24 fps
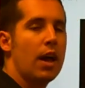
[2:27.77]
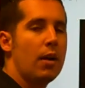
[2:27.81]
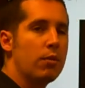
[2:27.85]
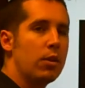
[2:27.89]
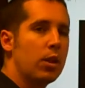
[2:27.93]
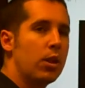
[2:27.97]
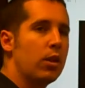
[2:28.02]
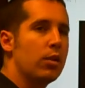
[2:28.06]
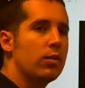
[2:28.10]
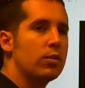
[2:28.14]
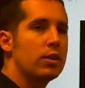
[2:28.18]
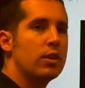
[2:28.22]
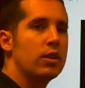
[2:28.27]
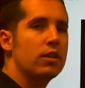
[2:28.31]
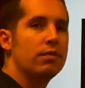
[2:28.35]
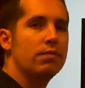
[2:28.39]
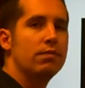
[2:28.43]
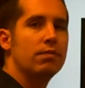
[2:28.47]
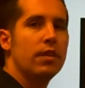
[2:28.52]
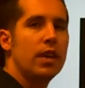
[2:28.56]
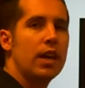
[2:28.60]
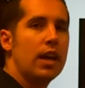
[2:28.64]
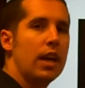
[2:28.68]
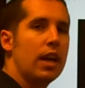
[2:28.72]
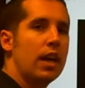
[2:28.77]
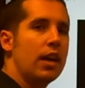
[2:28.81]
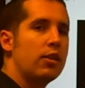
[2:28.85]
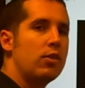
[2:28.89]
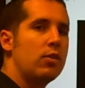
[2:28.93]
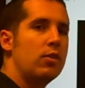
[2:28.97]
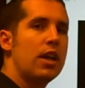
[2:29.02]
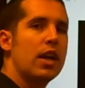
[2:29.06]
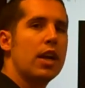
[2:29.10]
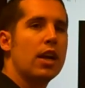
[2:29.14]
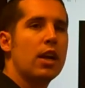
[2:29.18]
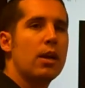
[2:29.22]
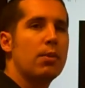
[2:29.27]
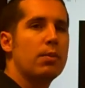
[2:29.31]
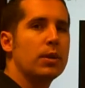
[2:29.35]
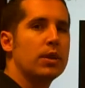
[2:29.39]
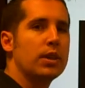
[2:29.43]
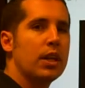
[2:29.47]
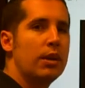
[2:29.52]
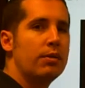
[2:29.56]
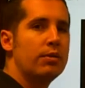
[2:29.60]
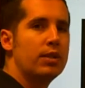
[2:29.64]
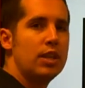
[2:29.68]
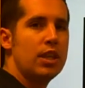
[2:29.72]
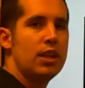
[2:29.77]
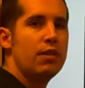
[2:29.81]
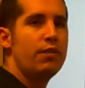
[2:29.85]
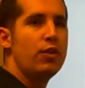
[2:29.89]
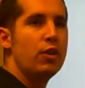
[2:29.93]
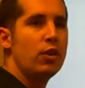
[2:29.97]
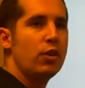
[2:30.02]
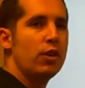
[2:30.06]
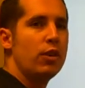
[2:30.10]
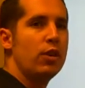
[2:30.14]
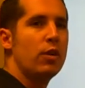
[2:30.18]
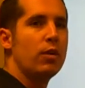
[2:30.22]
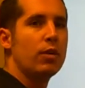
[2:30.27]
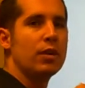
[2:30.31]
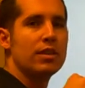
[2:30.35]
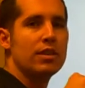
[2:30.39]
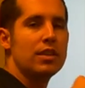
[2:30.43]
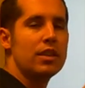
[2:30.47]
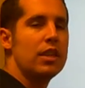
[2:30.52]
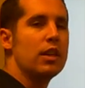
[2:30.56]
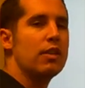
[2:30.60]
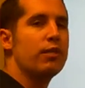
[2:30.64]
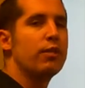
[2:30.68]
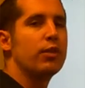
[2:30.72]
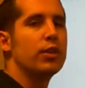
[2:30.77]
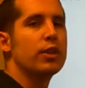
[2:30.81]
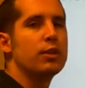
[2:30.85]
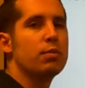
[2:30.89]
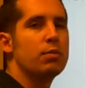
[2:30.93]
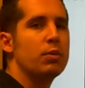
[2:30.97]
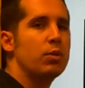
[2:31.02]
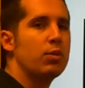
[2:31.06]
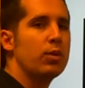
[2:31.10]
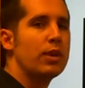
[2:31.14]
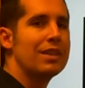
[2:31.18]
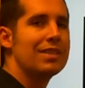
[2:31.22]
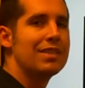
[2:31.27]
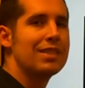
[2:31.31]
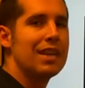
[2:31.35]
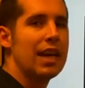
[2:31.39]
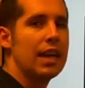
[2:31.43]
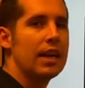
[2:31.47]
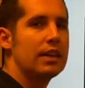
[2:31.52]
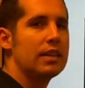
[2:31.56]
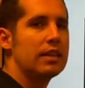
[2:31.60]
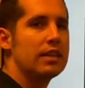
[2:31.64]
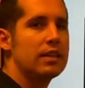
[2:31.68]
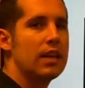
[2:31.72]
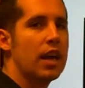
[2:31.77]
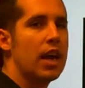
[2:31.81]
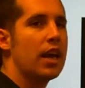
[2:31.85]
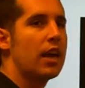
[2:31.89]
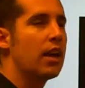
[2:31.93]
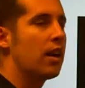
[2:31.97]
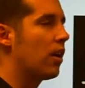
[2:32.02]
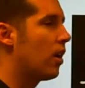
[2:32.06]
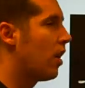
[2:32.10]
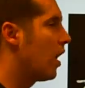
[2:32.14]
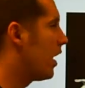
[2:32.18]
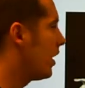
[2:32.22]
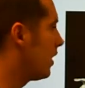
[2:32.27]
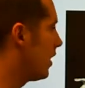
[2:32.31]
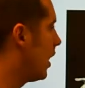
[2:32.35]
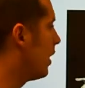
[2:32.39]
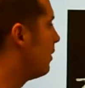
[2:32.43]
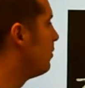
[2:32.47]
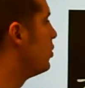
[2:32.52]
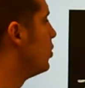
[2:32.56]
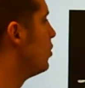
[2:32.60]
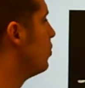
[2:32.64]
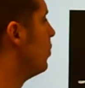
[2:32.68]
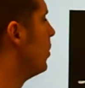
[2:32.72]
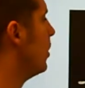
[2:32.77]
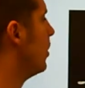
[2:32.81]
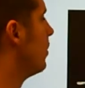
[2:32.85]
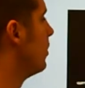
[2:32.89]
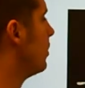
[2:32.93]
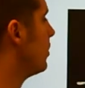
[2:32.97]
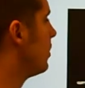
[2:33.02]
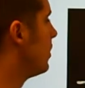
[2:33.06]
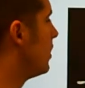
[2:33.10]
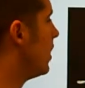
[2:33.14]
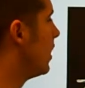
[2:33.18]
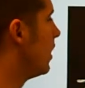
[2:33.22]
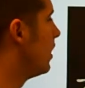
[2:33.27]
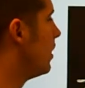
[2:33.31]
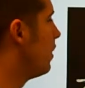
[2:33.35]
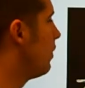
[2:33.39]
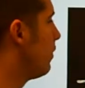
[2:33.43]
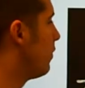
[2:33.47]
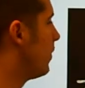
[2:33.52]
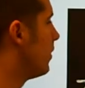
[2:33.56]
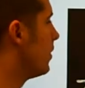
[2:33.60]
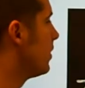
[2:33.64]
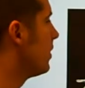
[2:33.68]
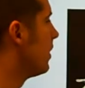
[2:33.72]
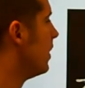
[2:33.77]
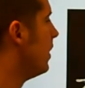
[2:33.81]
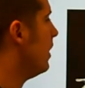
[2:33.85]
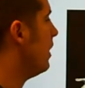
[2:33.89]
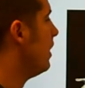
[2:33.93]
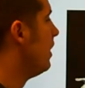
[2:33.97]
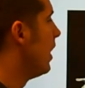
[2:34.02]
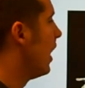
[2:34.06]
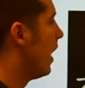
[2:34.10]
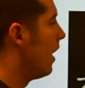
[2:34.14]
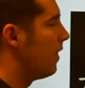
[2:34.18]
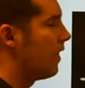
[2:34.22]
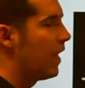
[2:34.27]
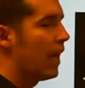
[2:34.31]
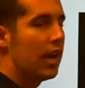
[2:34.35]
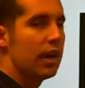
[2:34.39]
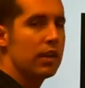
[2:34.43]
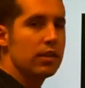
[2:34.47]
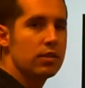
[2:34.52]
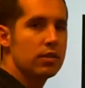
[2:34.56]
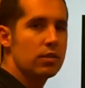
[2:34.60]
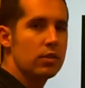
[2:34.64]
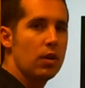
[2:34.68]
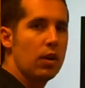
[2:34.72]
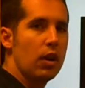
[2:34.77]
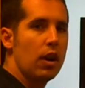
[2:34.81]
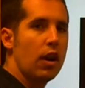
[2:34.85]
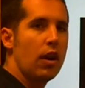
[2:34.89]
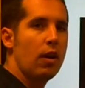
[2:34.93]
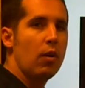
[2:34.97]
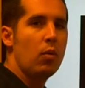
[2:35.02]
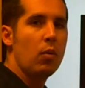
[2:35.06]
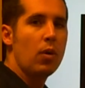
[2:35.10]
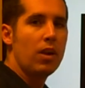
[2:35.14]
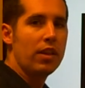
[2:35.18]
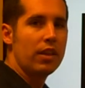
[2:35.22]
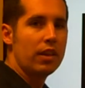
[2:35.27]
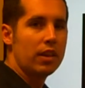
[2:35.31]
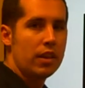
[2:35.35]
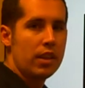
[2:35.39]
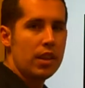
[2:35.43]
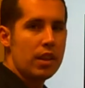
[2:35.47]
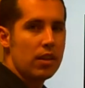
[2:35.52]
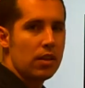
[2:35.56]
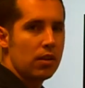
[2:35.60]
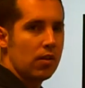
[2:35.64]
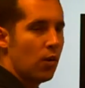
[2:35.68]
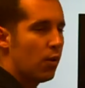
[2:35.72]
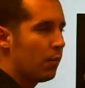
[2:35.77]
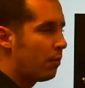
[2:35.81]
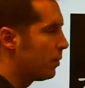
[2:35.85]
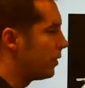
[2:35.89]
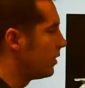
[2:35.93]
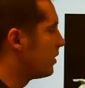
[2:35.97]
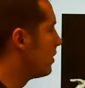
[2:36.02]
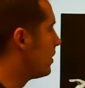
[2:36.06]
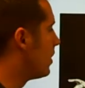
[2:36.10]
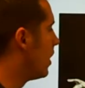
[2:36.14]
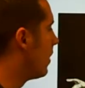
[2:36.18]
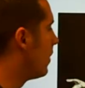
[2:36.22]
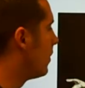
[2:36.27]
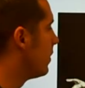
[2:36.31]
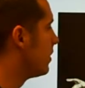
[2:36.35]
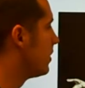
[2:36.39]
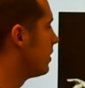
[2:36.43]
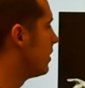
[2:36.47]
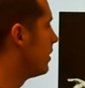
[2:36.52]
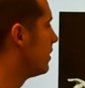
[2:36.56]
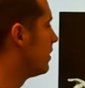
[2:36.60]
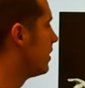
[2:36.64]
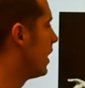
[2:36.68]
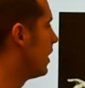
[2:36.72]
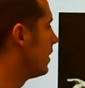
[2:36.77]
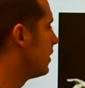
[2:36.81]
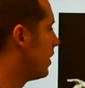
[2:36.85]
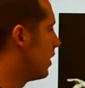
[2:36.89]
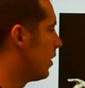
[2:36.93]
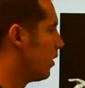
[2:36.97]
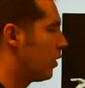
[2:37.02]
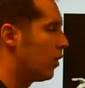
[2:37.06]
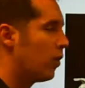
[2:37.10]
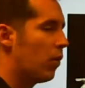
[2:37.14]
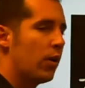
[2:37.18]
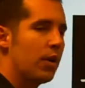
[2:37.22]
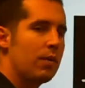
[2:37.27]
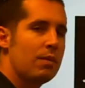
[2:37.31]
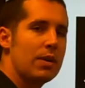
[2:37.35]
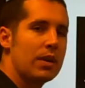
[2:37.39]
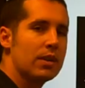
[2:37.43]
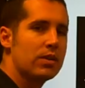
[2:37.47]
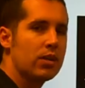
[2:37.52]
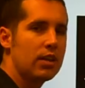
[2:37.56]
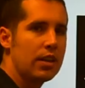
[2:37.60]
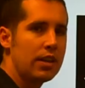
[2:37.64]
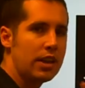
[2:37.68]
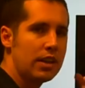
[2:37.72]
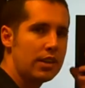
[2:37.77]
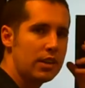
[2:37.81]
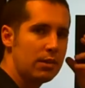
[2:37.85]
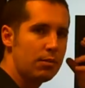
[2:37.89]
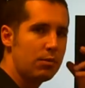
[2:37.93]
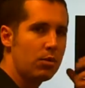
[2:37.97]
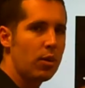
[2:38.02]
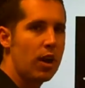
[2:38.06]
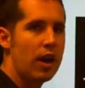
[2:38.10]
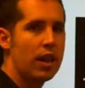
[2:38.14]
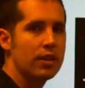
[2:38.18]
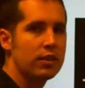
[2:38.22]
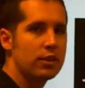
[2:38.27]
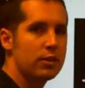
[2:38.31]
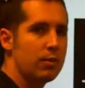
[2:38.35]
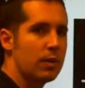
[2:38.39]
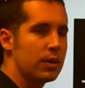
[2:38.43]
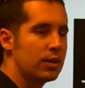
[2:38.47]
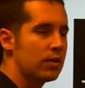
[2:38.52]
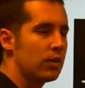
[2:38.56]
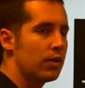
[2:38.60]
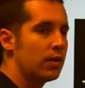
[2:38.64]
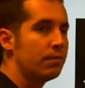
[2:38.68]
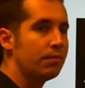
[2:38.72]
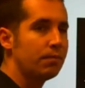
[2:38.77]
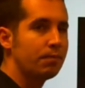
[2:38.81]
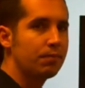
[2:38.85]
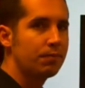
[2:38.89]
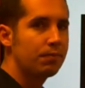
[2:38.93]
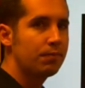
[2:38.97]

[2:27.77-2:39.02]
close it, do that a couple times, see if you can notice a difference between side to side, and a lot of times you will. You'll see a difference, and that is one of the key culprits there is that pterygoid muscle and that temporalis muscle.